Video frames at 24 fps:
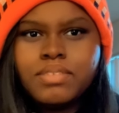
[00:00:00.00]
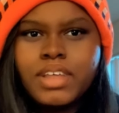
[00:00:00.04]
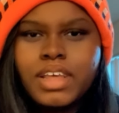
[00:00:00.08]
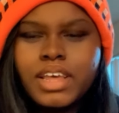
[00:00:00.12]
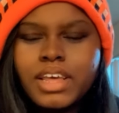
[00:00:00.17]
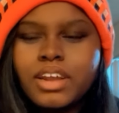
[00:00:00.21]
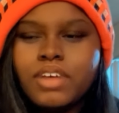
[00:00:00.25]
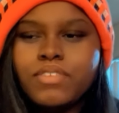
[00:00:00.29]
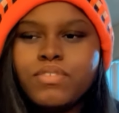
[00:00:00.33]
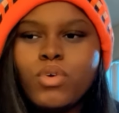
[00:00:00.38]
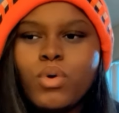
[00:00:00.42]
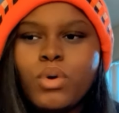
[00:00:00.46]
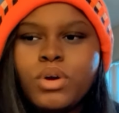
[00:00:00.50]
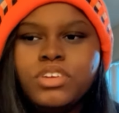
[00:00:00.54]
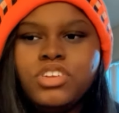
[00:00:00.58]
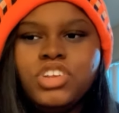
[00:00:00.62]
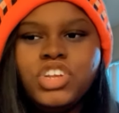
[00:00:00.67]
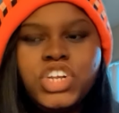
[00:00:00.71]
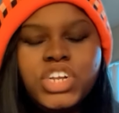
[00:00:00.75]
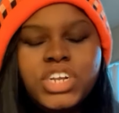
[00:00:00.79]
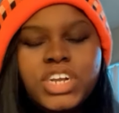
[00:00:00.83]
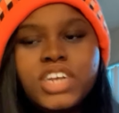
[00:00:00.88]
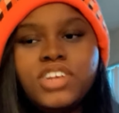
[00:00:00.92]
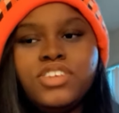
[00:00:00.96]
And of
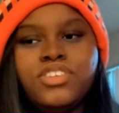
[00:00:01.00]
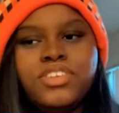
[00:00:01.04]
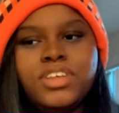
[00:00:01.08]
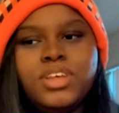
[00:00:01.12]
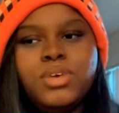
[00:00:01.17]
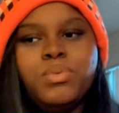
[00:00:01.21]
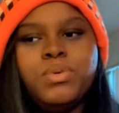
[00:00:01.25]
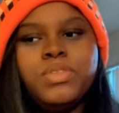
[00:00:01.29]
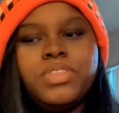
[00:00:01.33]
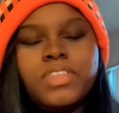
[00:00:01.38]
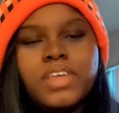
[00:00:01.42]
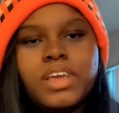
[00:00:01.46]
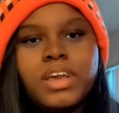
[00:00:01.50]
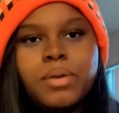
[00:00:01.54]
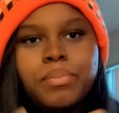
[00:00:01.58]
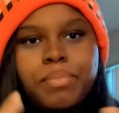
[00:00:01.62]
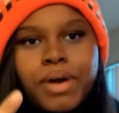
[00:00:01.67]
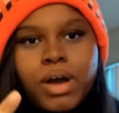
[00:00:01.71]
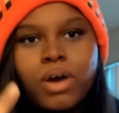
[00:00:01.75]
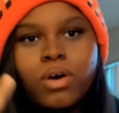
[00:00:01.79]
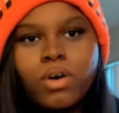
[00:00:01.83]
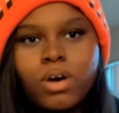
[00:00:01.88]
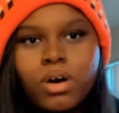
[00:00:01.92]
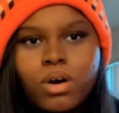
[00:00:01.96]
course Jay-Z would think
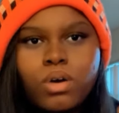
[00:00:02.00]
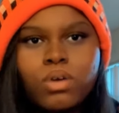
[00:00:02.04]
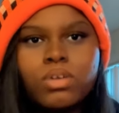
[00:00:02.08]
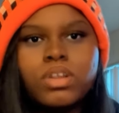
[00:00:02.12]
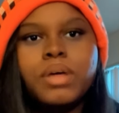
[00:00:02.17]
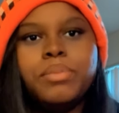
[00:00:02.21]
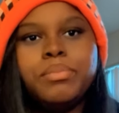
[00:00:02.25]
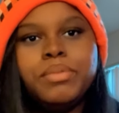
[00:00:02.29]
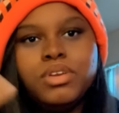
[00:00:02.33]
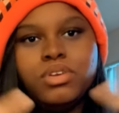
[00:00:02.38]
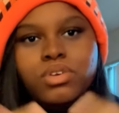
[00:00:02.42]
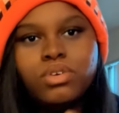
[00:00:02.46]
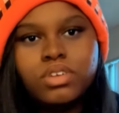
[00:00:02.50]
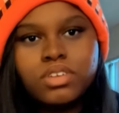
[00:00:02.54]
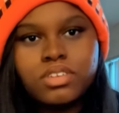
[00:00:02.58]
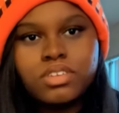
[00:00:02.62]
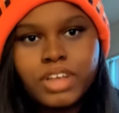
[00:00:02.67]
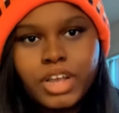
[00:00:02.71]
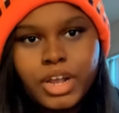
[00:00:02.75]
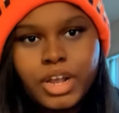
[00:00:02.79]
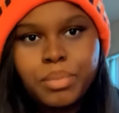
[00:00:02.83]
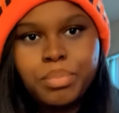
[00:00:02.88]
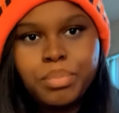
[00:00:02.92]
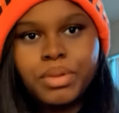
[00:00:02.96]
about, oh, let me do this
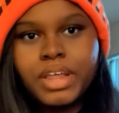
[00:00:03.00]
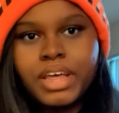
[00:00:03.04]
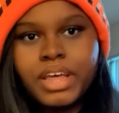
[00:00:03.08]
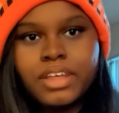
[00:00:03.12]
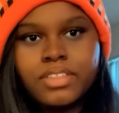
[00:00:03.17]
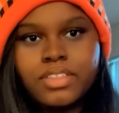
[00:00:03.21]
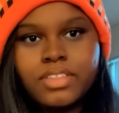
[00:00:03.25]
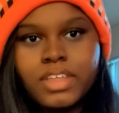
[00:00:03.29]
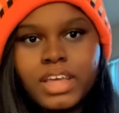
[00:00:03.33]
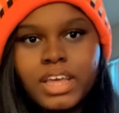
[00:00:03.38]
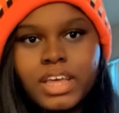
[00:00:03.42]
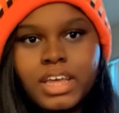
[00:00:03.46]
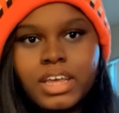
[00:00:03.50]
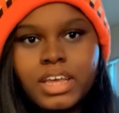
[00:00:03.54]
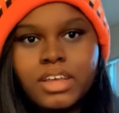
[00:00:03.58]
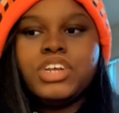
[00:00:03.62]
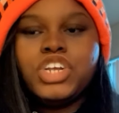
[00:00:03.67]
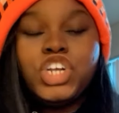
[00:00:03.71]
airplane thing.